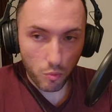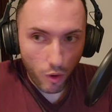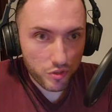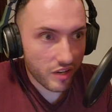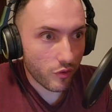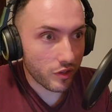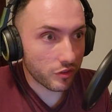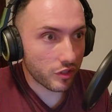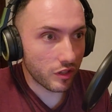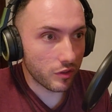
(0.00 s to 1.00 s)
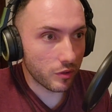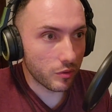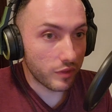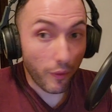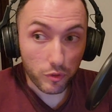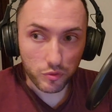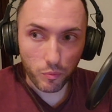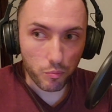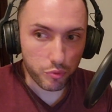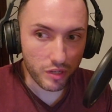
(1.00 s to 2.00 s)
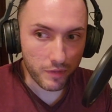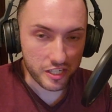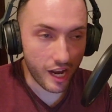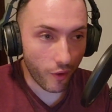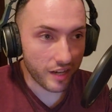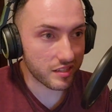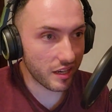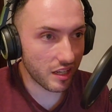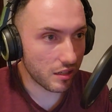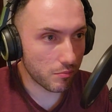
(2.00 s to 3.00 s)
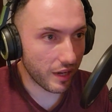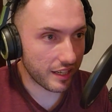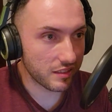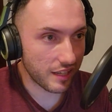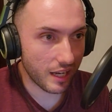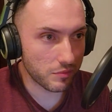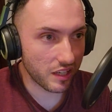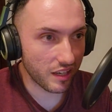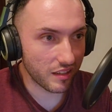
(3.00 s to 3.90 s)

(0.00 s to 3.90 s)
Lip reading: What was everyone else going to do? That was pretty much how I started getting back into games again.